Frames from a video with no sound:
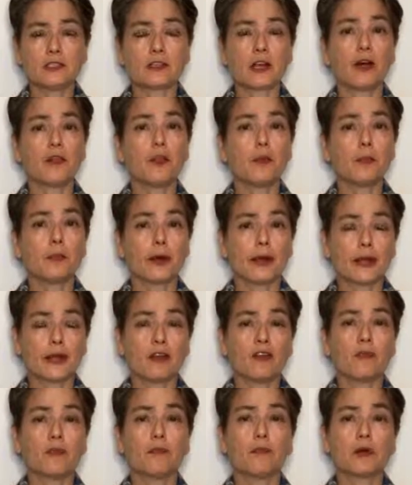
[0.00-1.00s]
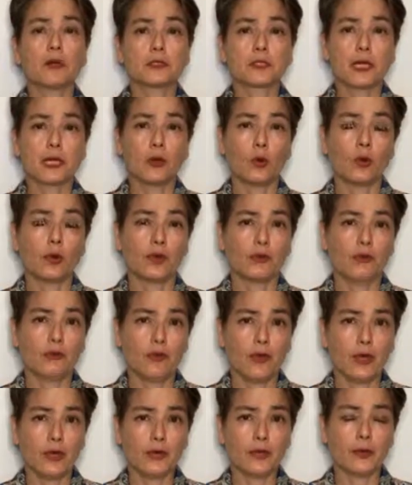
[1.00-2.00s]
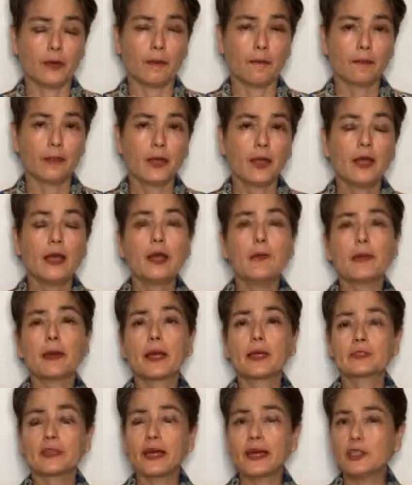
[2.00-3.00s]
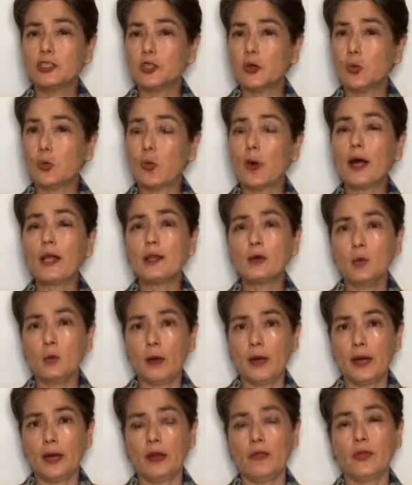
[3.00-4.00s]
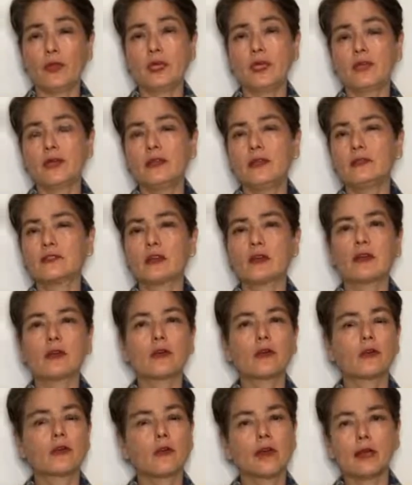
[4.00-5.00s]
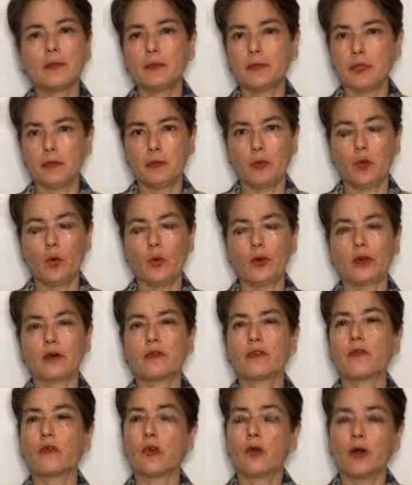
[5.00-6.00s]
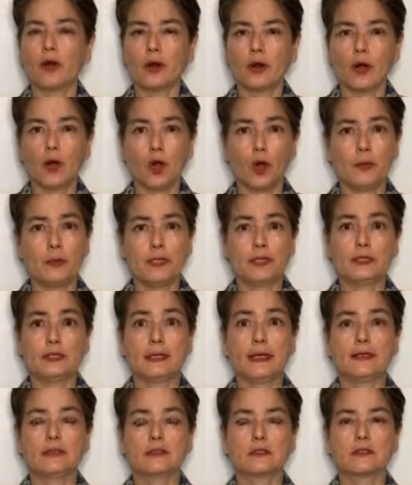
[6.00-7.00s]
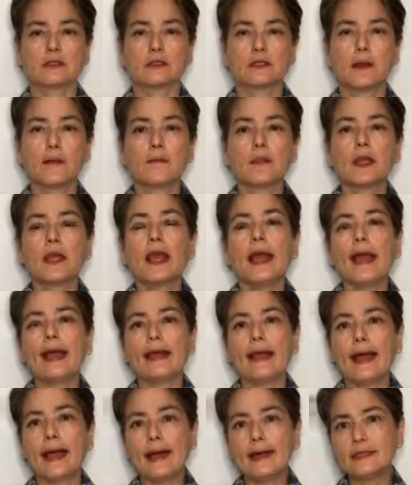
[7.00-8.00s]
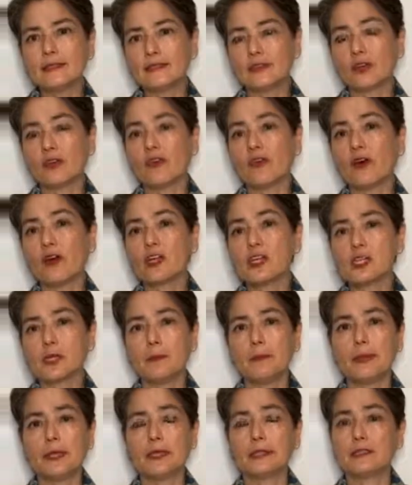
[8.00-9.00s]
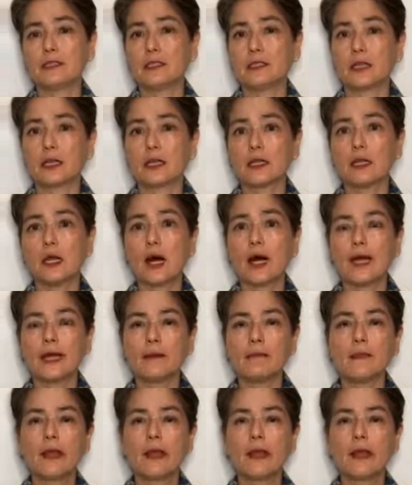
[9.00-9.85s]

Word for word: on the brink of multi-organ failure. Because as you're well aware, the kidneys are incredibly important for homeostasis. And as their function begins to decline,